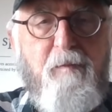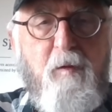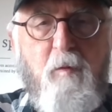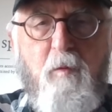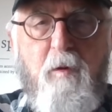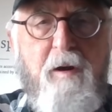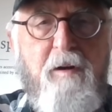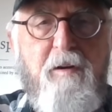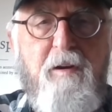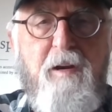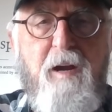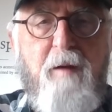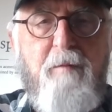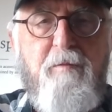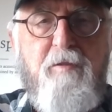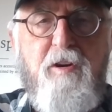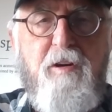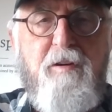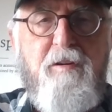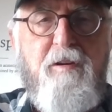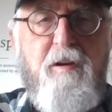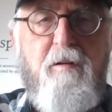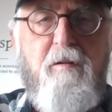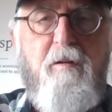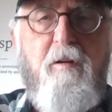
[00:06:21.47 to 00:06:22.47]
One time
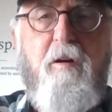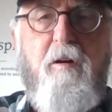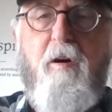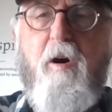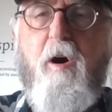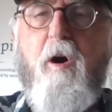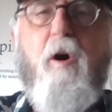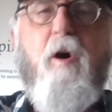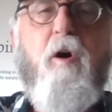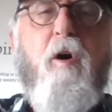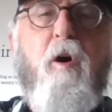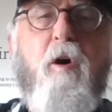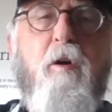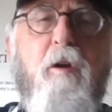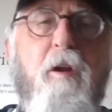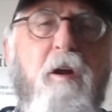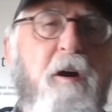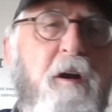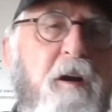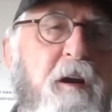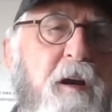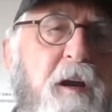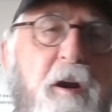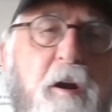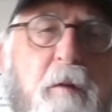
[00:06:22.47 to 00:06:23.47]
she said, look, oh,
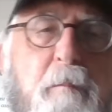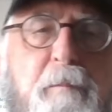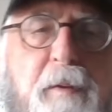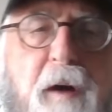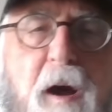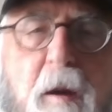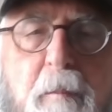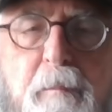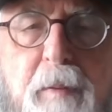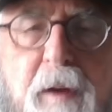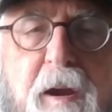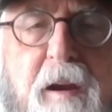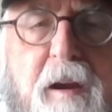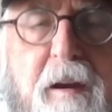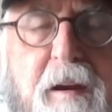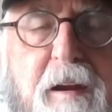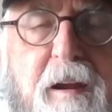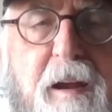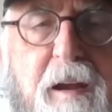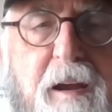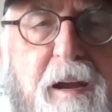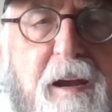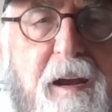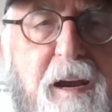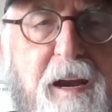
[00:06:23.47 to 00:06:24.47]
look, little puppy.
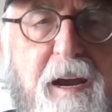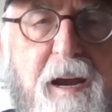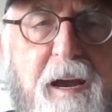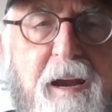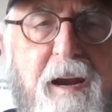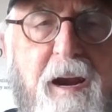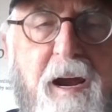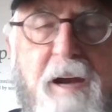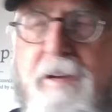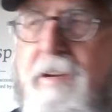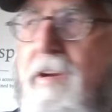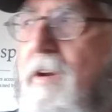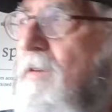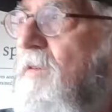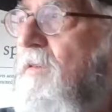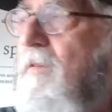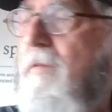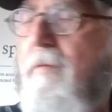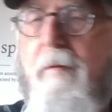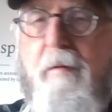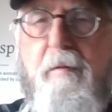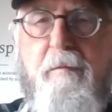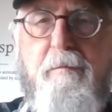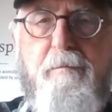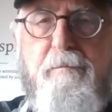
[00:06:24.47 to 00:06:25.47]
And I said,
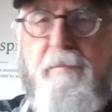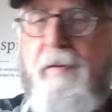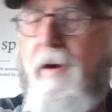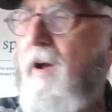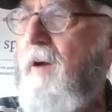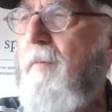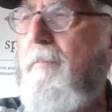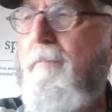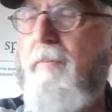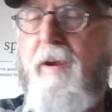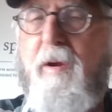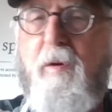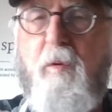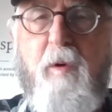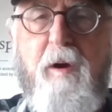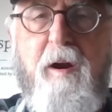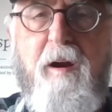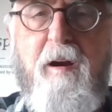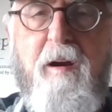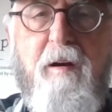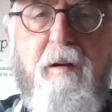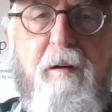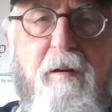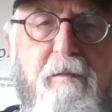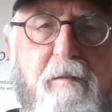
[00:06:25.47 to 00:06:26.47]
puppy,
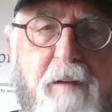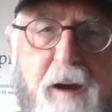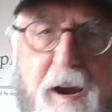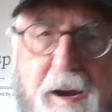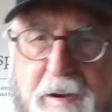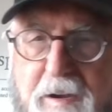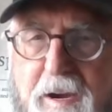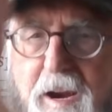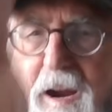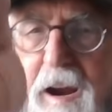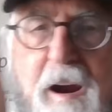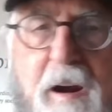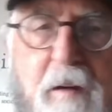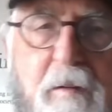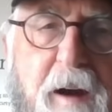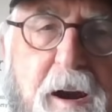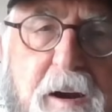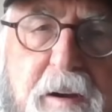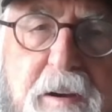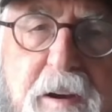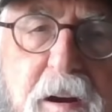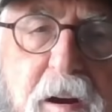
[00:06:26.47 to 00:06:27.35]
where? Right there, right